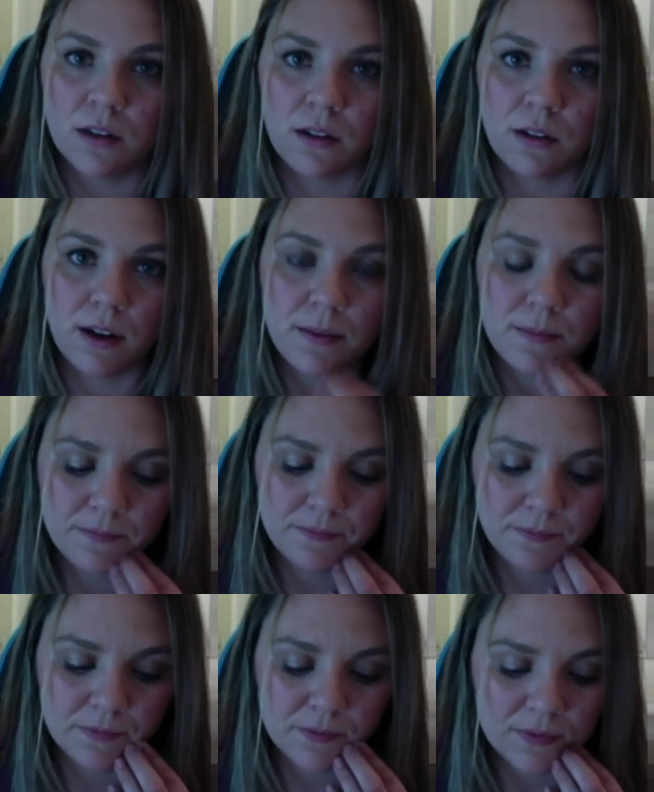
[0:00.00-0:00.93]
all right?
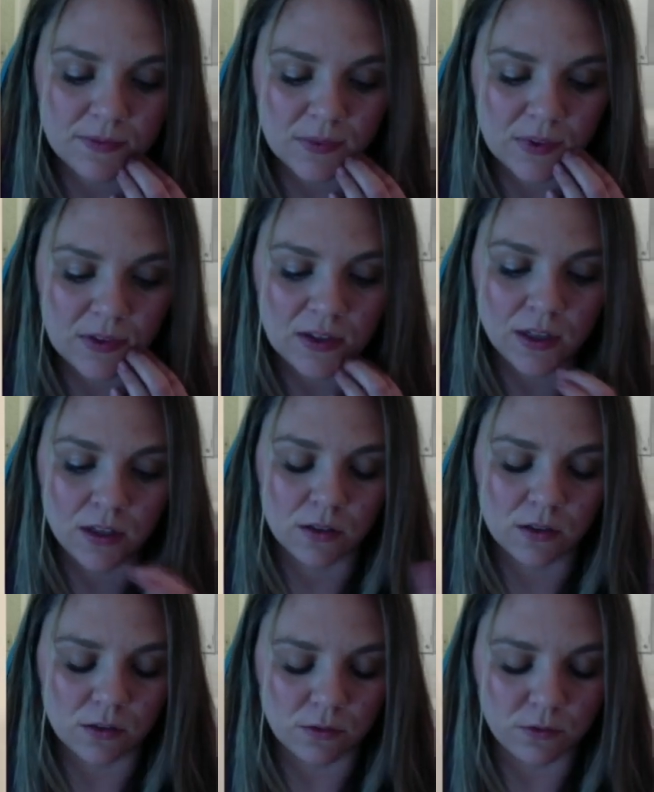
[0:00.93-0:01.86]

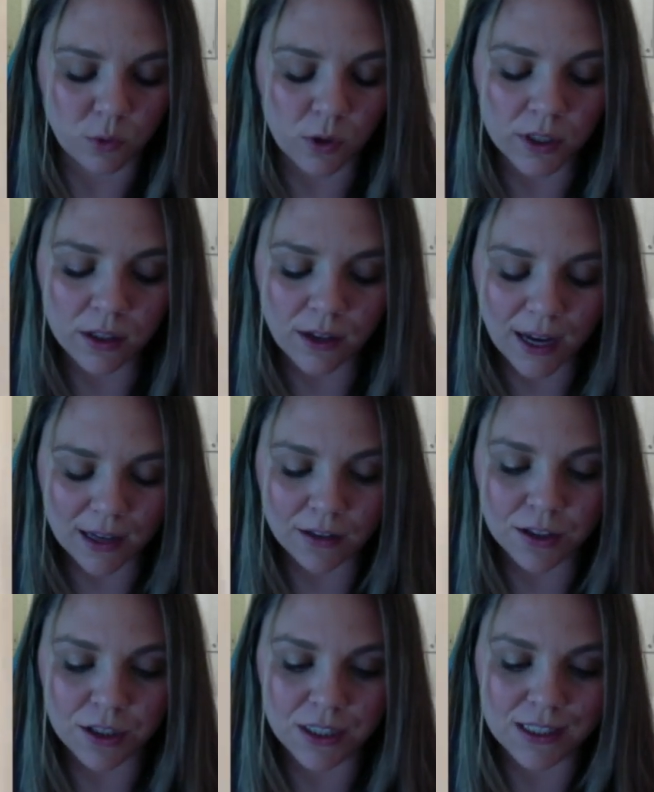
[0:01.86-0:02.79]
So for your
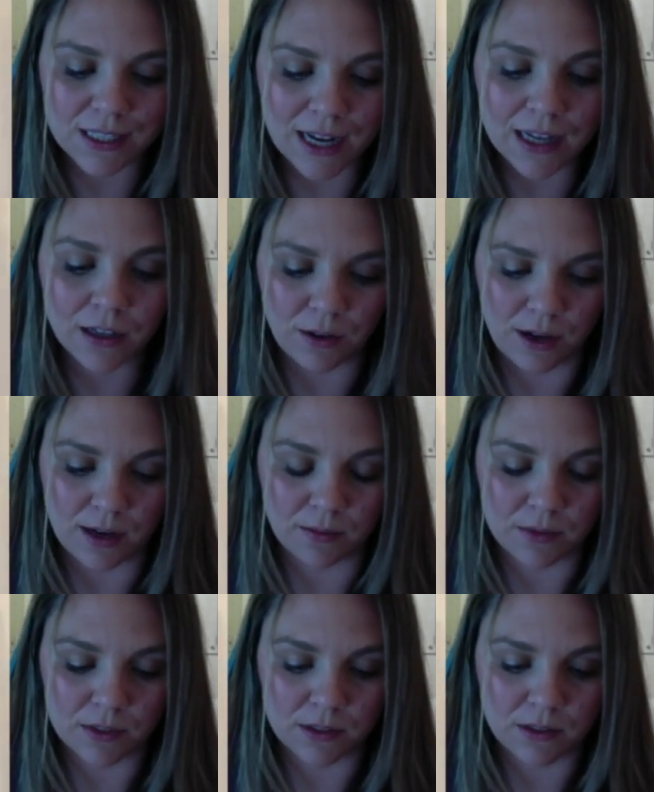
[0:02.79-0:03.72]
energy
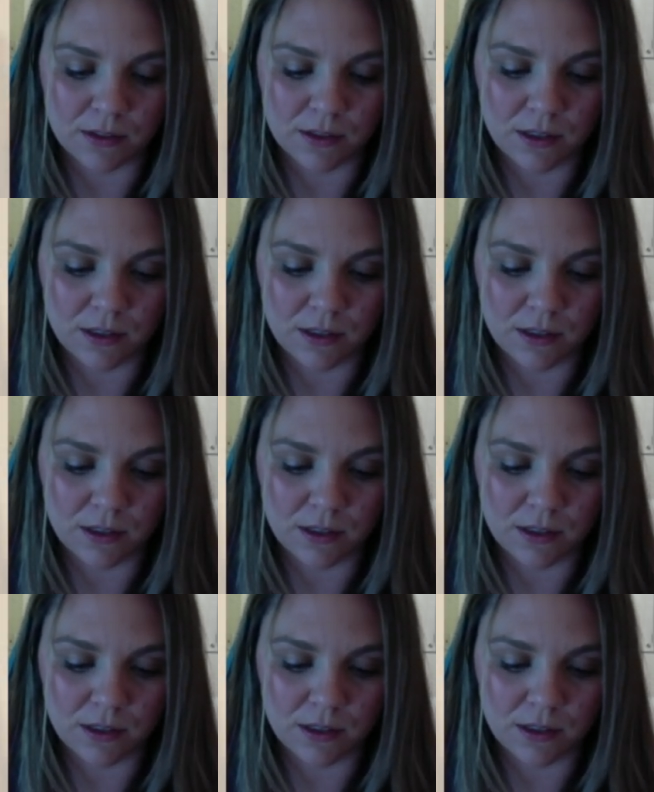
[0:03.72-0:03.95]
diagrams,